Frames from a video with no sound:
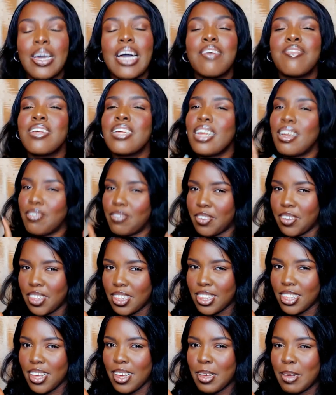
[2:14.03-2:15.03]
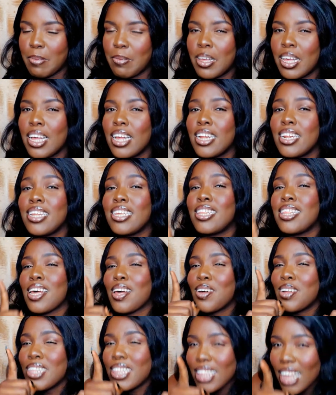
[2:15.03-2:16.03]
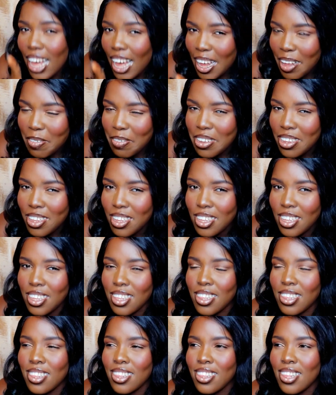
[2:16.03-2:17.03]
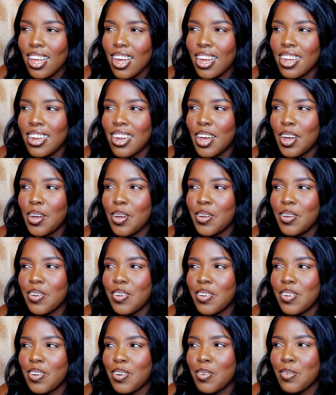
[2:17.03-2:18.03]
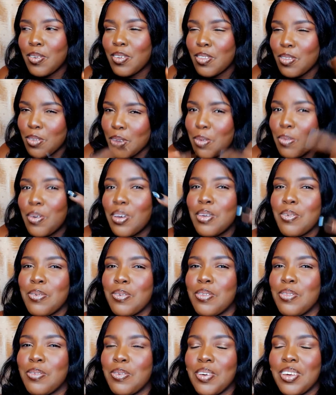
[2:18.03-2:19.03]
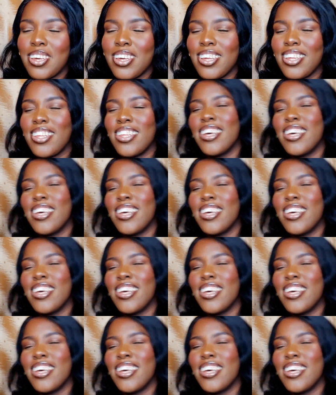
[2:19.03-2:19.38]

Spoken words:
After that first time, the second time he did it, and now was doing what he was doing.